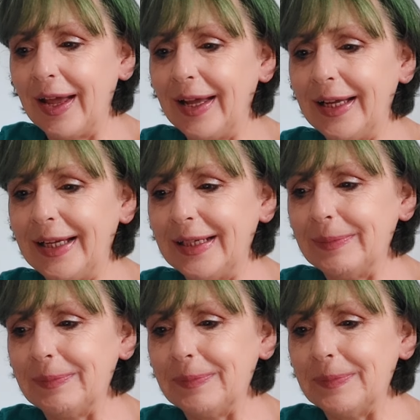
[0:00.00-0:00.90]

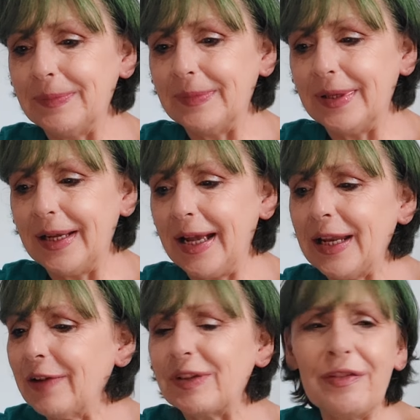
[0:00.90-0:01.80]
and
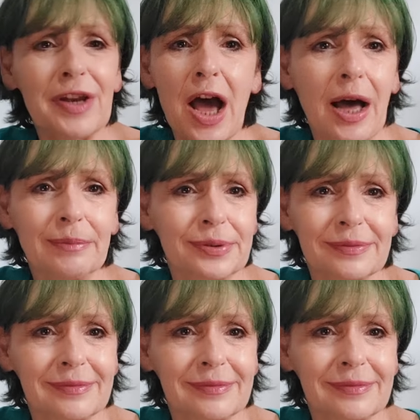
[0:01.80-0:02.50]
I've given up.